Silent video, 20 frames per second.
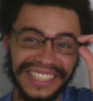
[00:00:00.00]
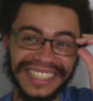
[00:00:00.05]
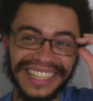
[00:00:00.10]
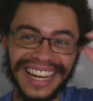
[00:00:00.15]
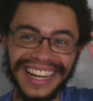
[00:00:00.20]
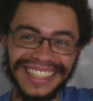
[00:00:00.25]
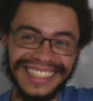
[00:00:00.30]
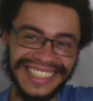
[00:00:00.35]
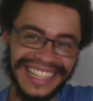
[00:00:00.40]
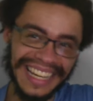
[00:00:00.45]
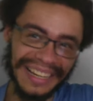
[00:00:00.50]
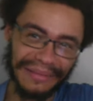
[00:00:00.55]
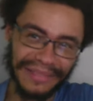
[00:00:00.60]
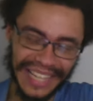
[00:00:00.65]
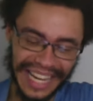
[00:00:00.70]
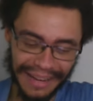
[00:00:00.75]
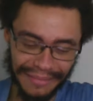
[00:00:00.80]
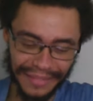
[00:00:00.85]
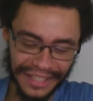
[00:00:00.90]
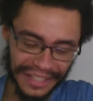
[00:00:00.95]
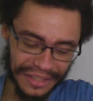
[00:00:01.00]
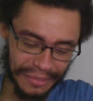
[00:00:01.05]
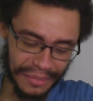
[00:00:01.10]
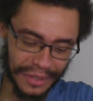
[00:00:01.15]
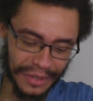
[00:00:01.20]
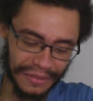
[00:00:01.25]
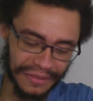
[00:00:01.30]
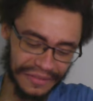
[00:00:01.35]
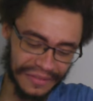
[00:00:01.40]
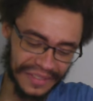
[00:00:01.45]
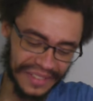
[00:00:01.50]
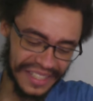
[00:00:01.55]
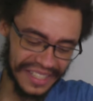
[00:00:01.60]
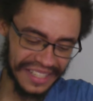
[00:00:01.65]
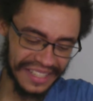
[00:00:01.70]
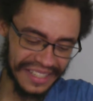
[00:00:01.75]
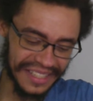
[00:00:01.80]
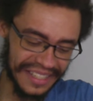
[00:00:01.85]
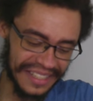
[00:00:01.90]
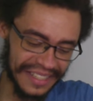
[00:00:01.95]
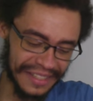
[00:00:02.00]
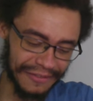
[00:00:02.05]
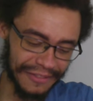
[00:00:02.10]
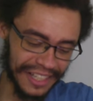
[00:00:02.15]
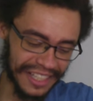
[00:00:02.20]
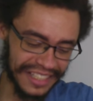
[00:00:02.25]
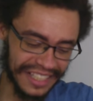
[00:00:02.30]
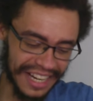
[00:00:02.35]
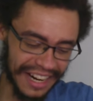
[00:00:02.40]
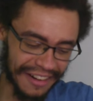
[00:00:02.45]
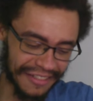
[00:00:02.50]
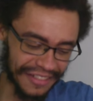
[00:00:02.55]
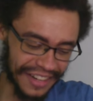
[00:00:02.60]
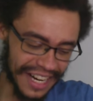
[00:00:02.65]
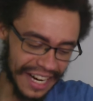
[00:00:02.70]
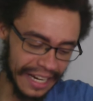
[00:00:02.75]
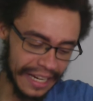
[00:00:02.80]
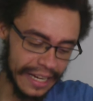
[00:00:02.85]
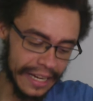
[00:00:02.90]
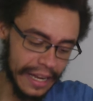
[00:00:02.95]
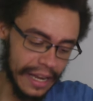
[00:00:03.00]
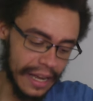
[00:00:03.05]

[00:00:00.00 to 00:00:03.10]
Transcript: but goddamn, time does move. It's, this, it's fucking terrifying.